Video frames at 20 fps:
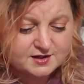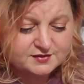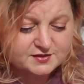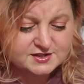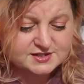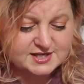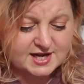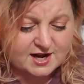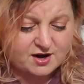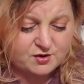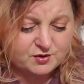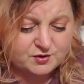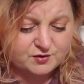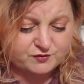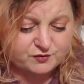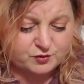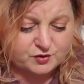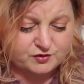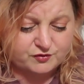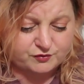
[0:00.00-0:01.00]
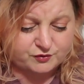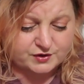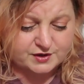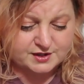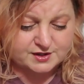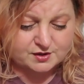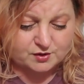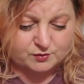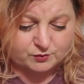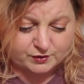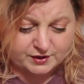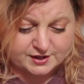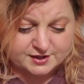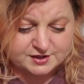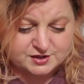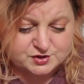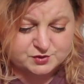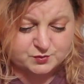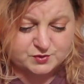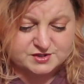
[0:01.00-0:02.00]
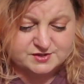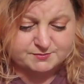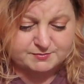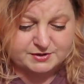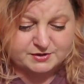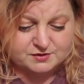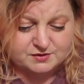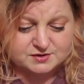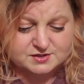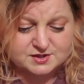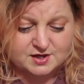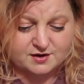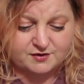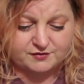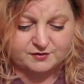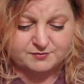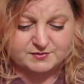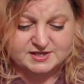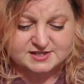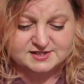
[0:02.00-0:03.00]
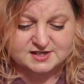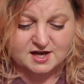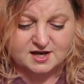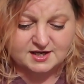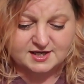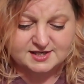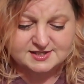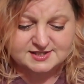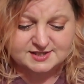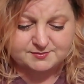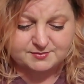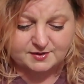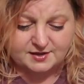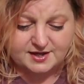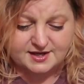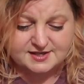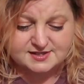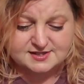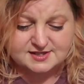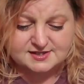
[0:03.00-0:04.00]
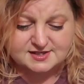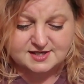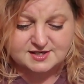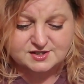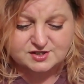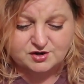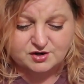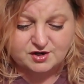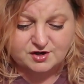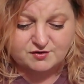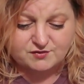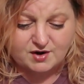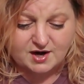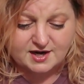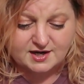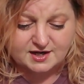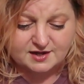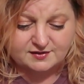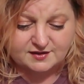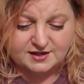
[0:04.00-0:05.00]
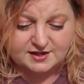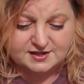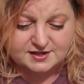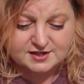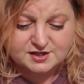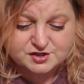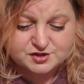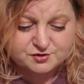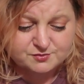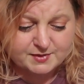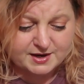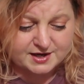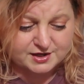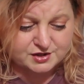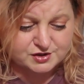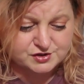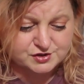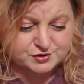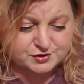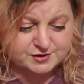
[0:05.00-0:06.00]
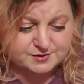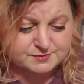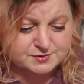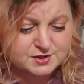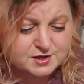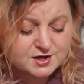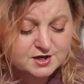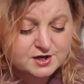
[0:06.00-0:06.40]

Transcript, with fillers: The town of Wolf Ridge was built from this uneasy place as I started writing the initial manuscript